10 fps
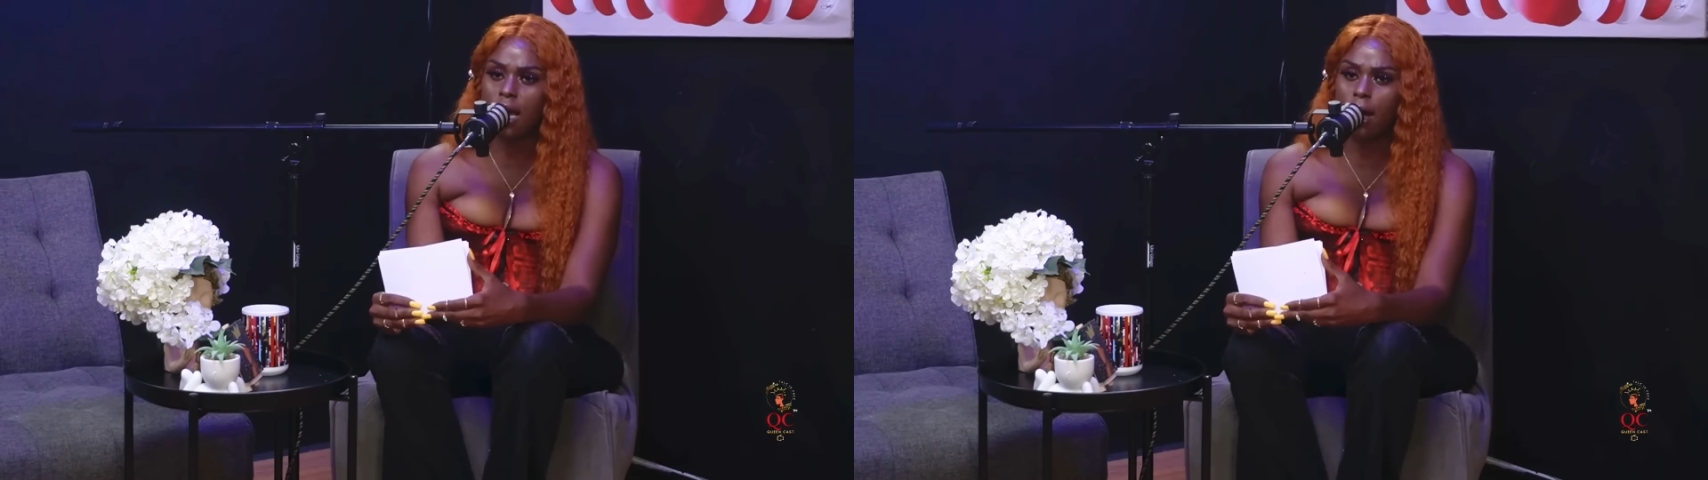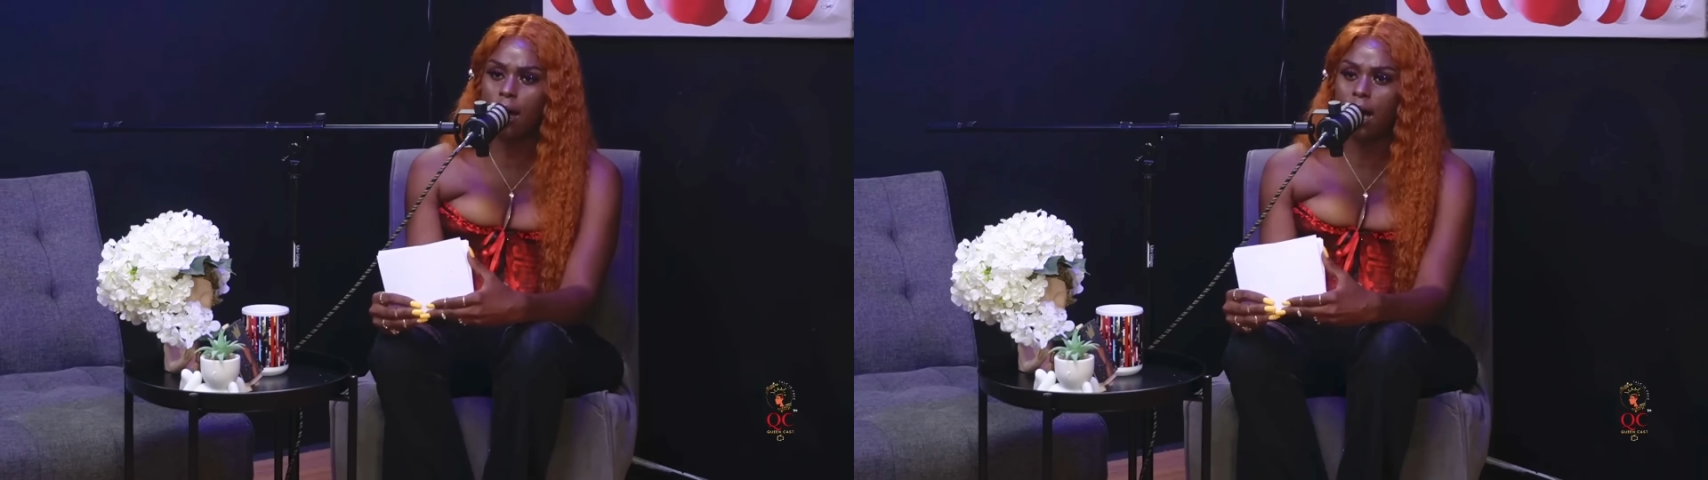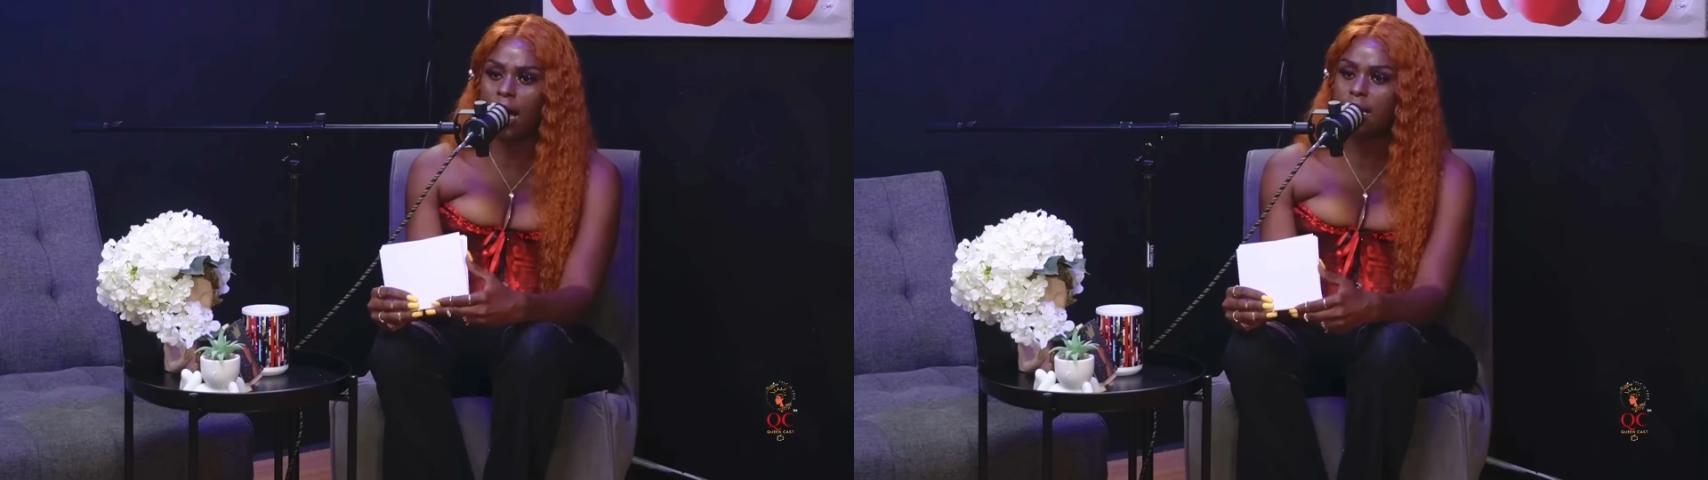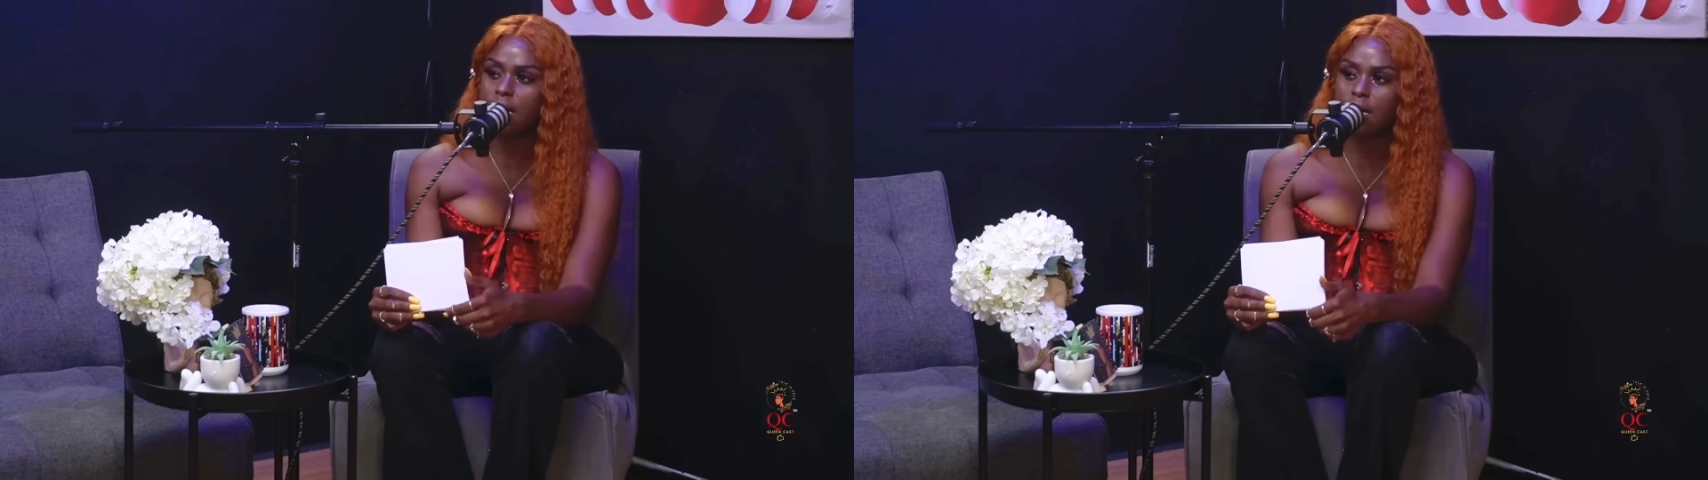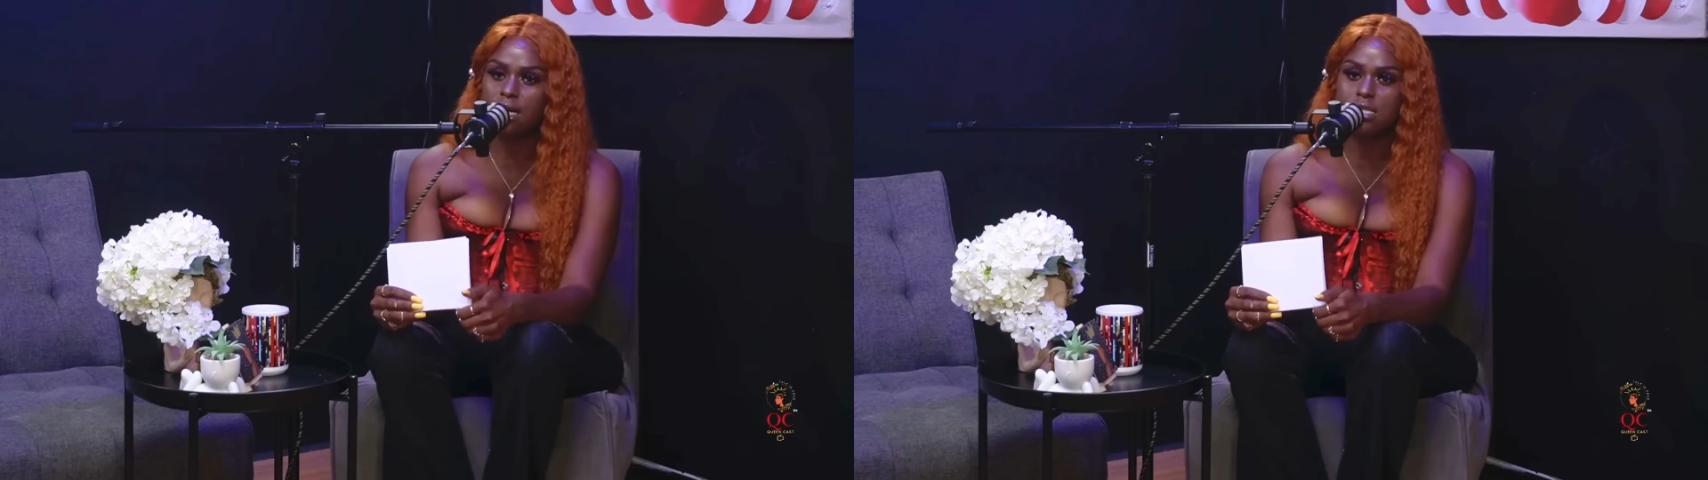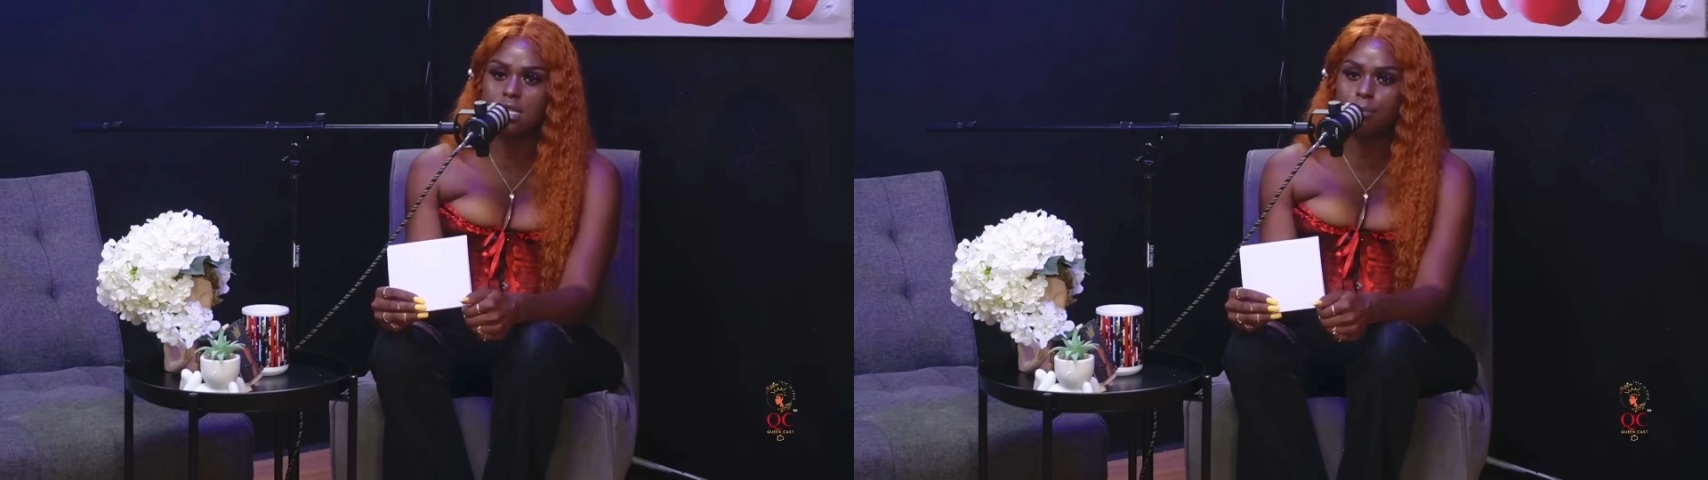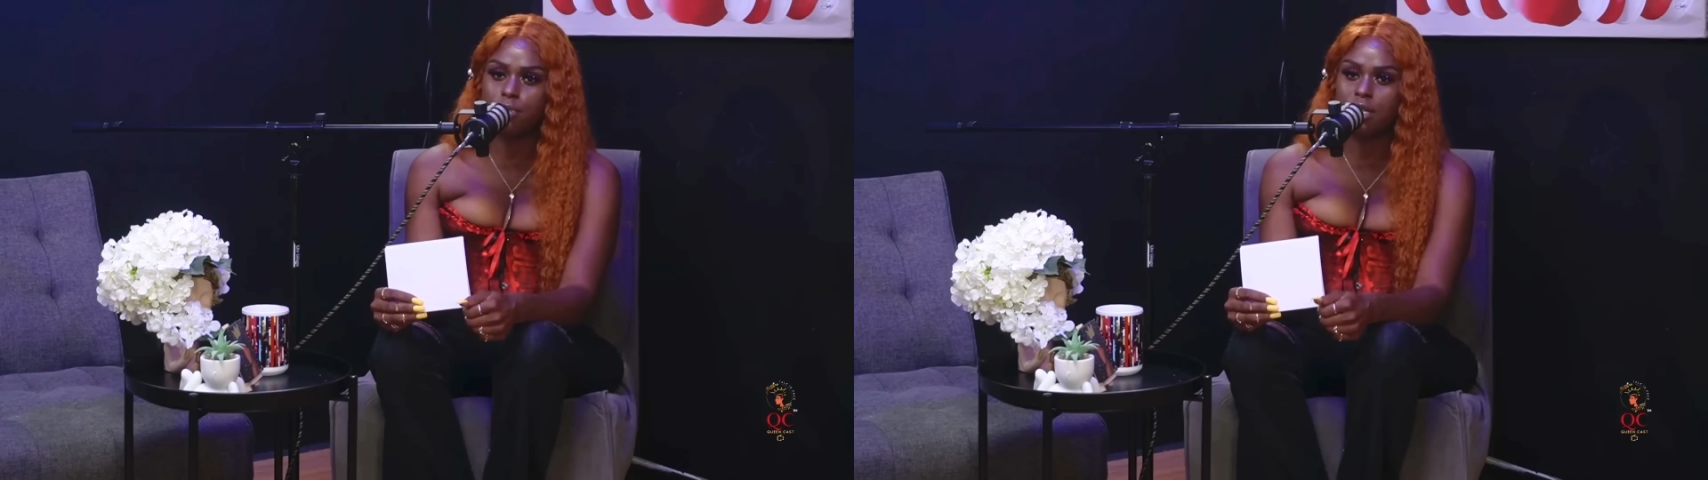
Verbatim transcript: I, I can't accept your